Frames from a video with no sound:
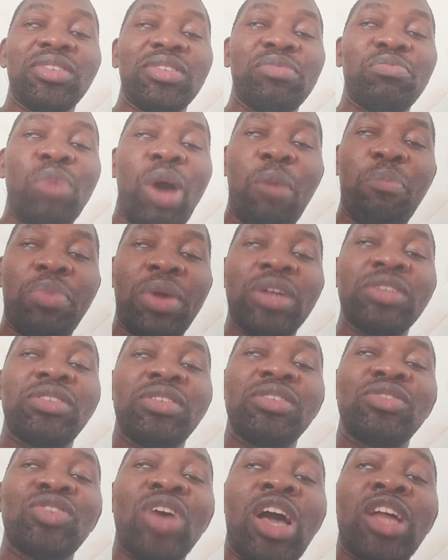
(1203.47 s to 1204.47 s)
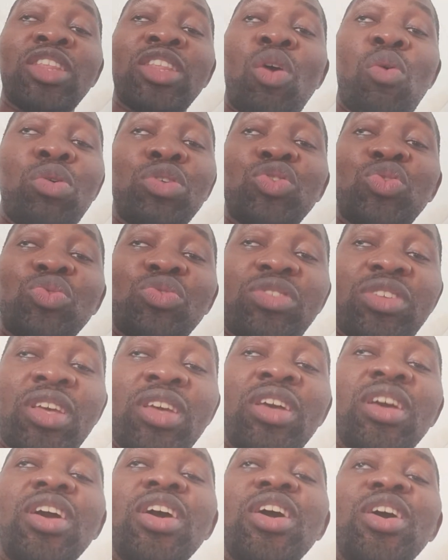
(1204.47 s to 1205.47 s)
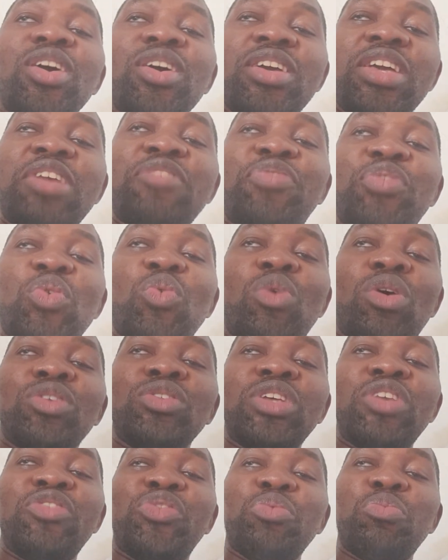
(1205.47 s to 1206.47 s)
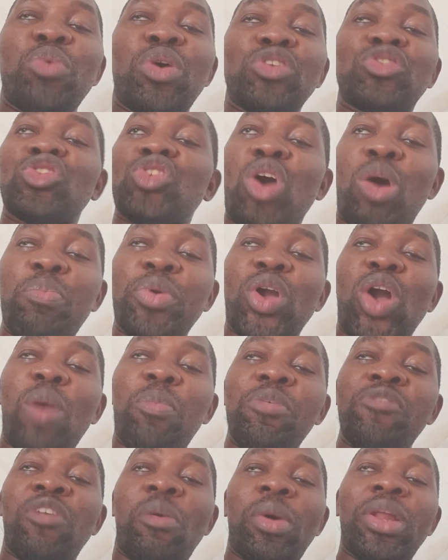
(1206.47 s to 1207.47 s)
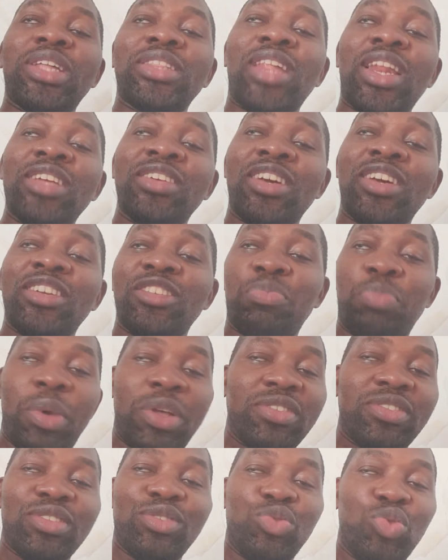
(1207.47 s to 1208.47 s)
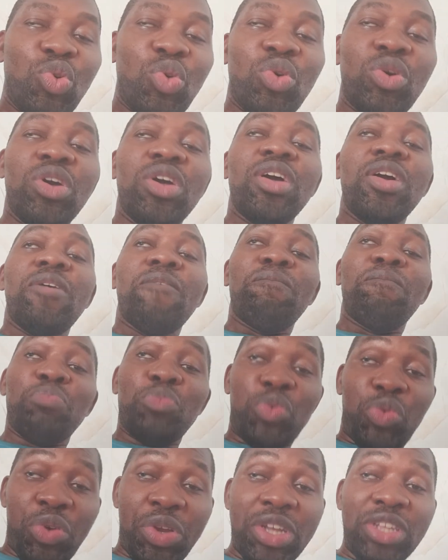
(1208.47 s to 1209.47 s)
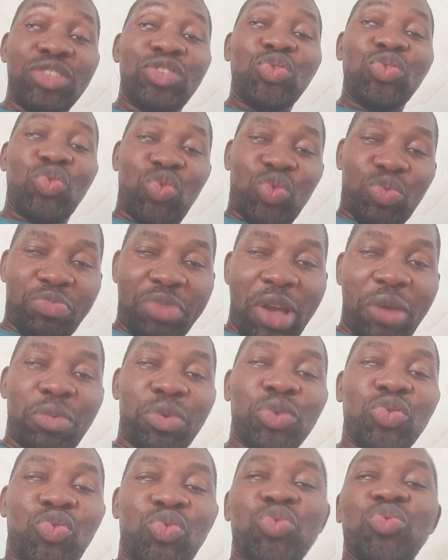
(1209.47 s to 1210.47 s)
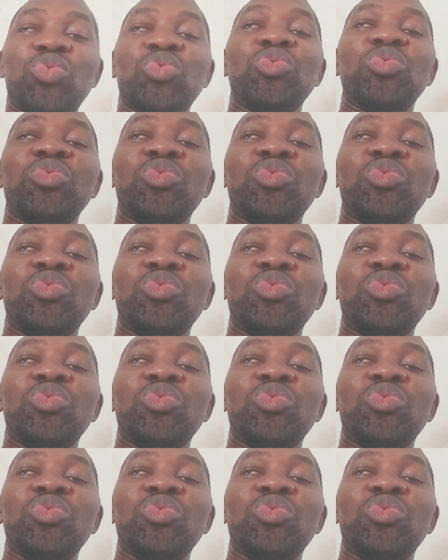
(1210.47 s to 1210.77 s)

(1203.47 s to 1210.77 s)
malpractice. I don't want to say if you must copy from an intelligent person. No, read to be able to